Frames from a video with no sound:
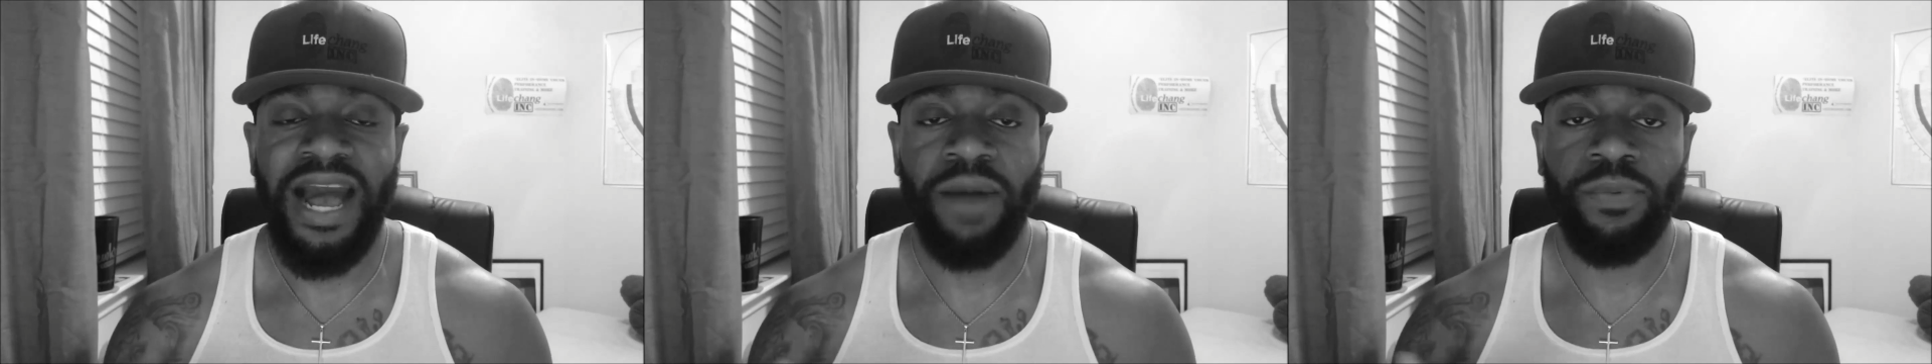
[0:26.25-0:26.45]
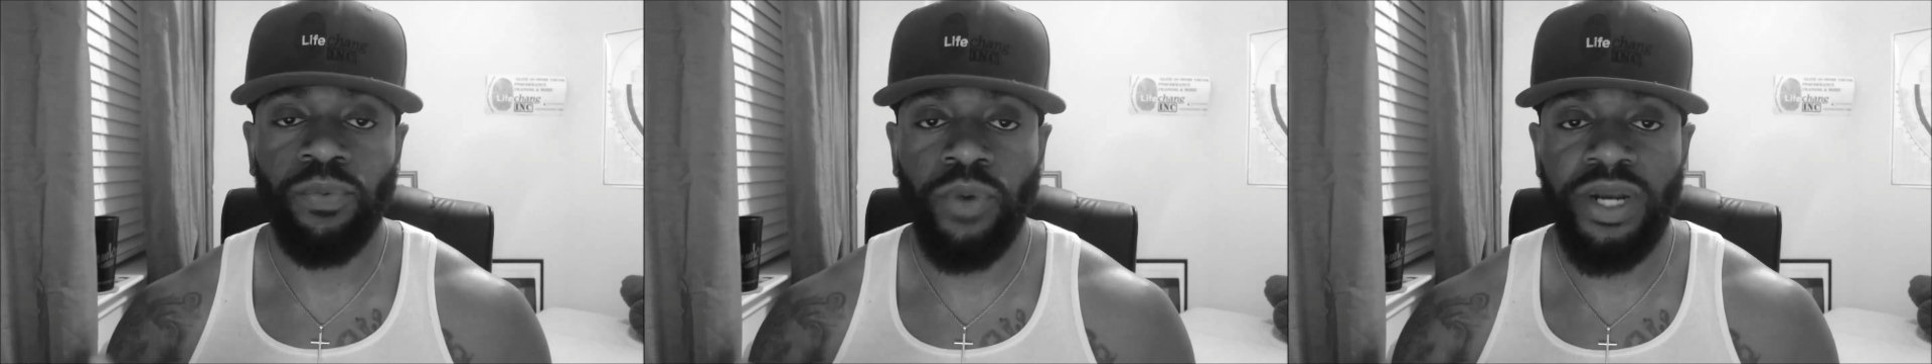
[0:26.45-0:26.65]

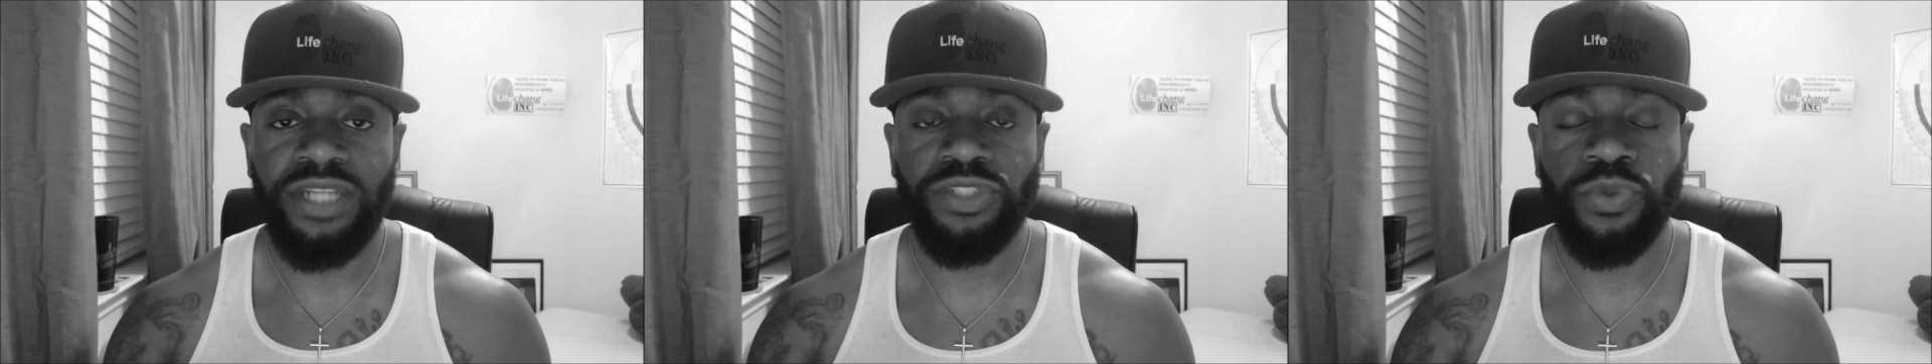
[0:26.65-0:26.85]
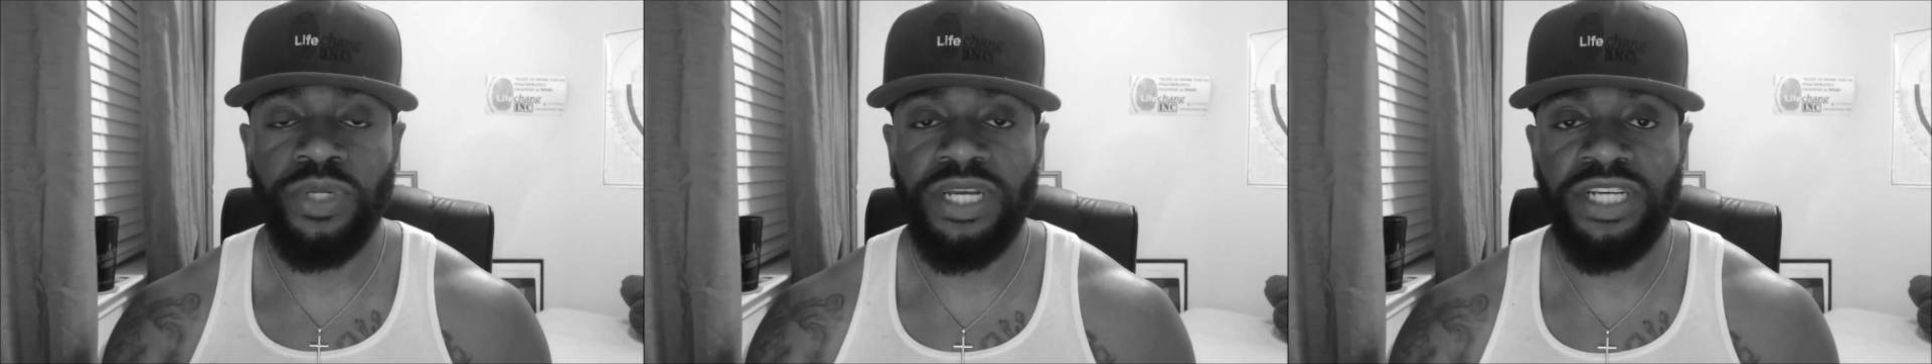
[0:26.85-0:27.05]
I would run
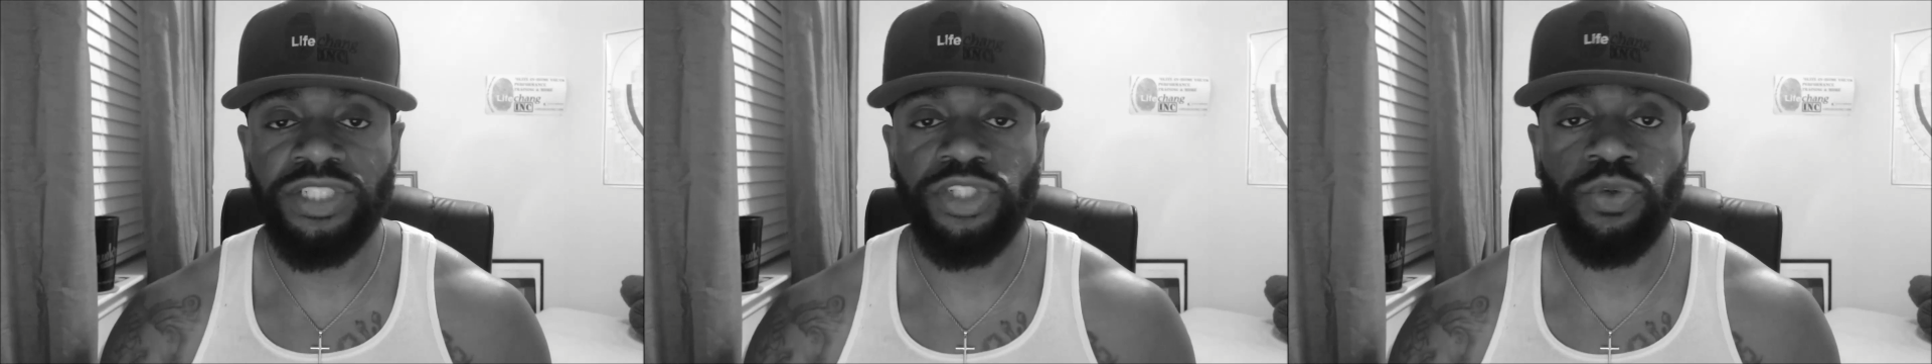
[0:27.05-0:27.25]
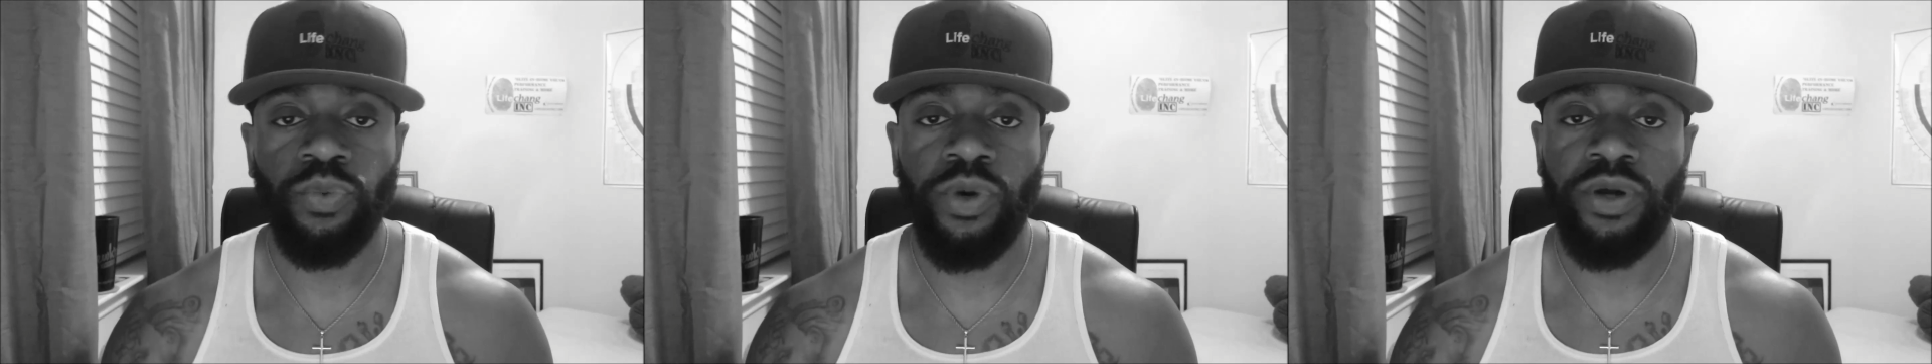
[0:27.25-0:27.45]
into an
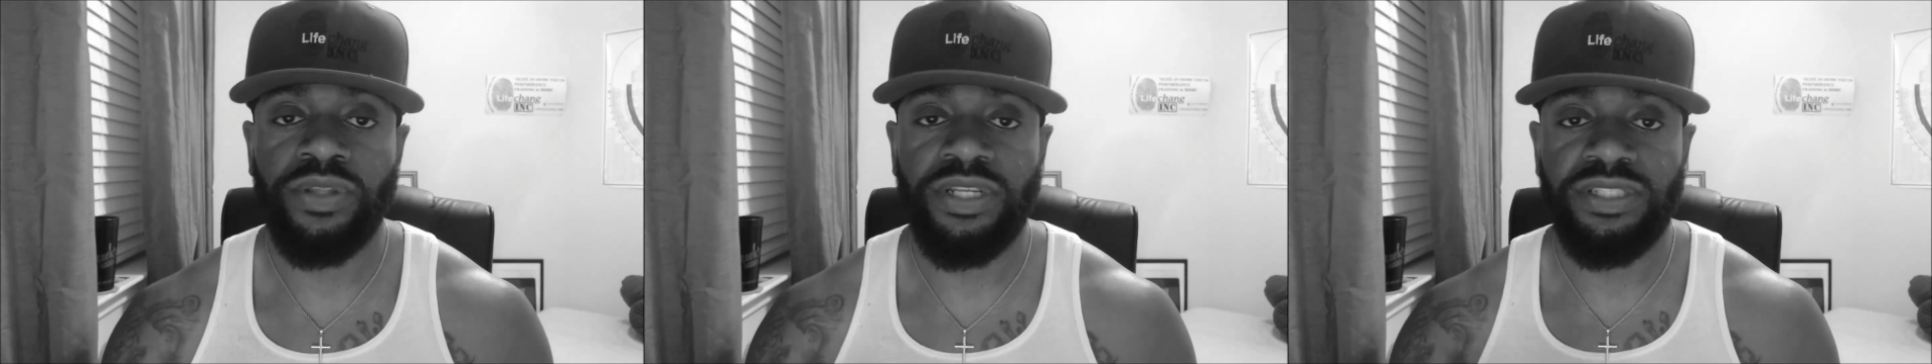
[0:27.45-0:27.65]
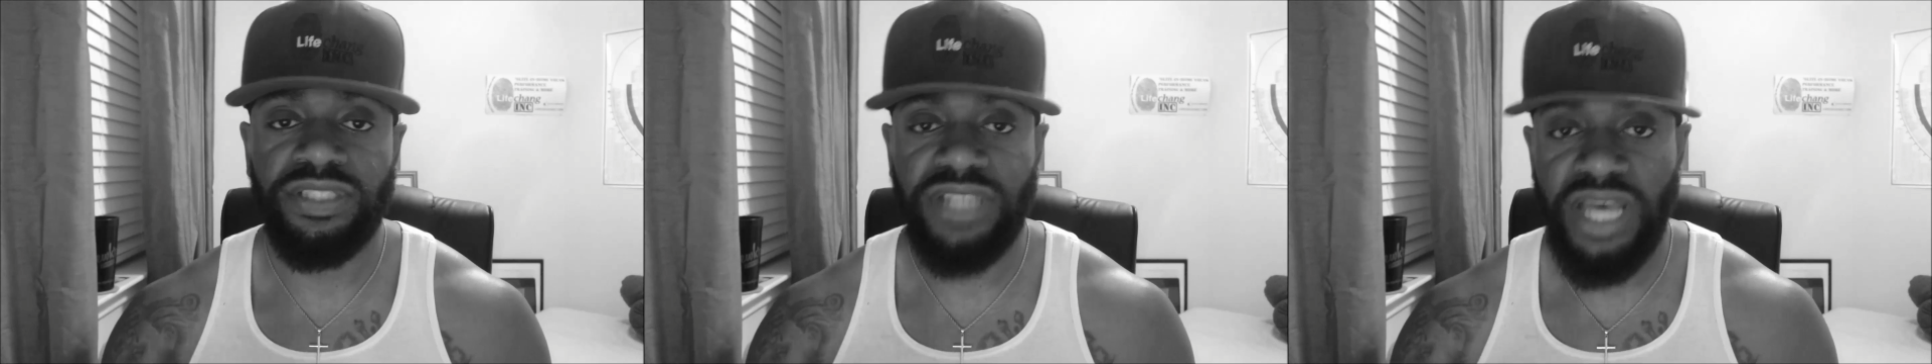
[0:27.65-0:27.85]
issue
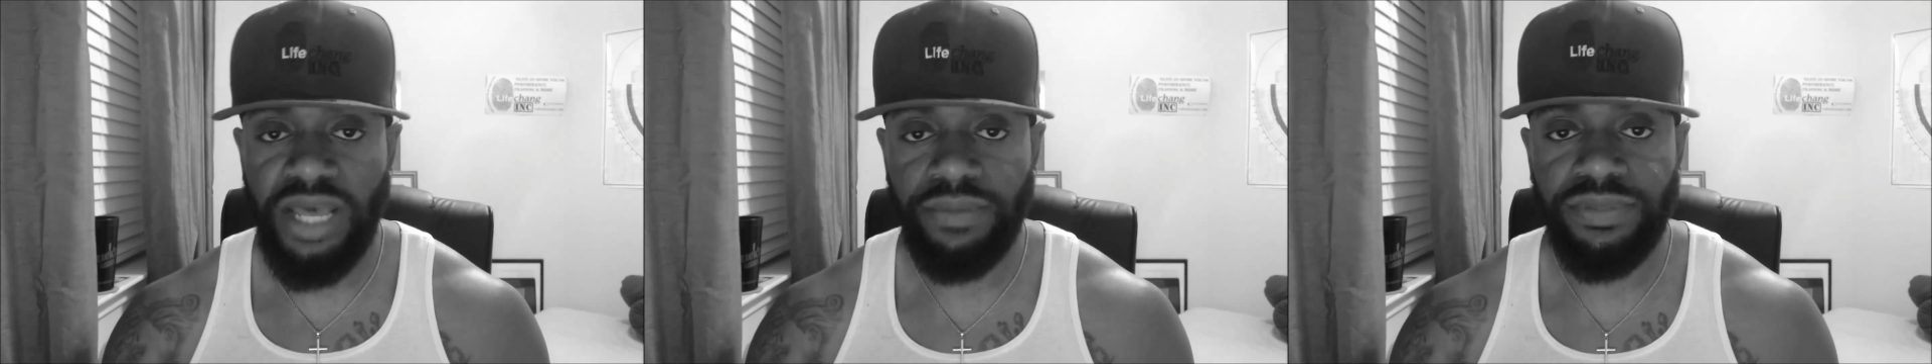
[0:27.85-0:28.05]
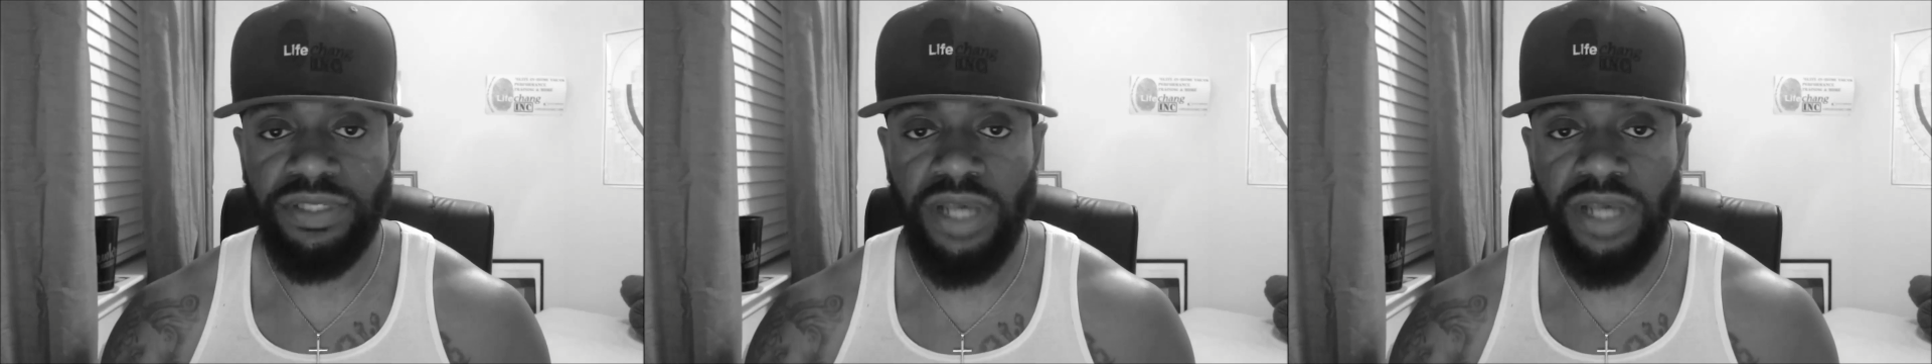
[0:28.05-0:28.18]
where the same